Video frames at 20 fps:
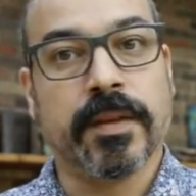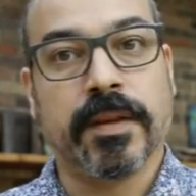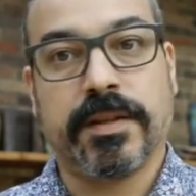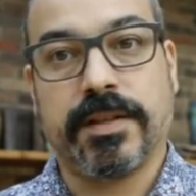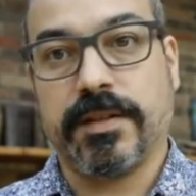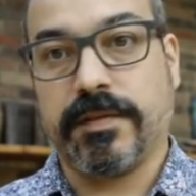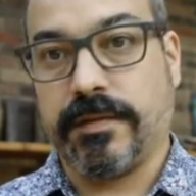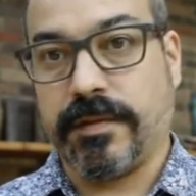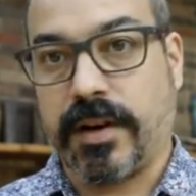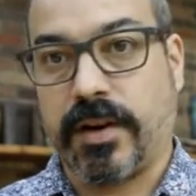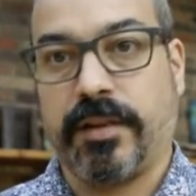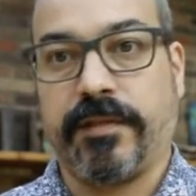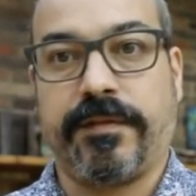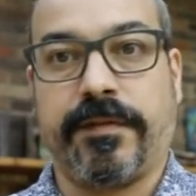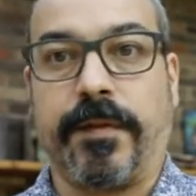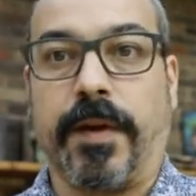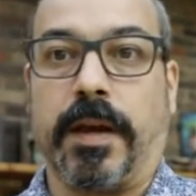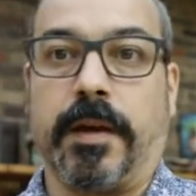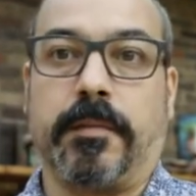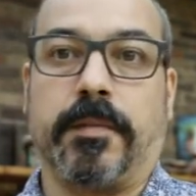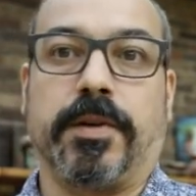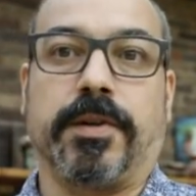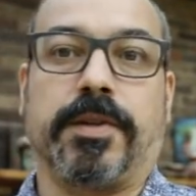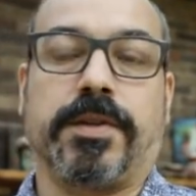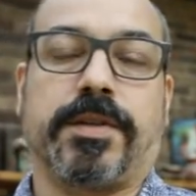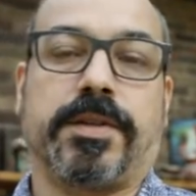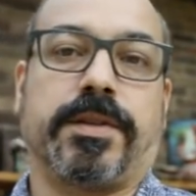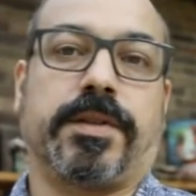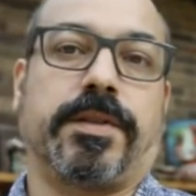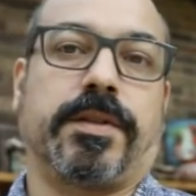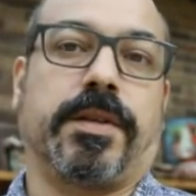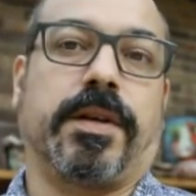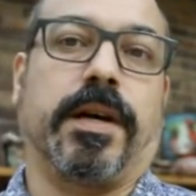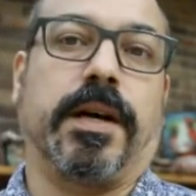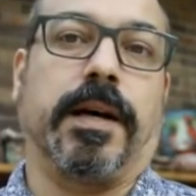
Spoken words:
It's a very famous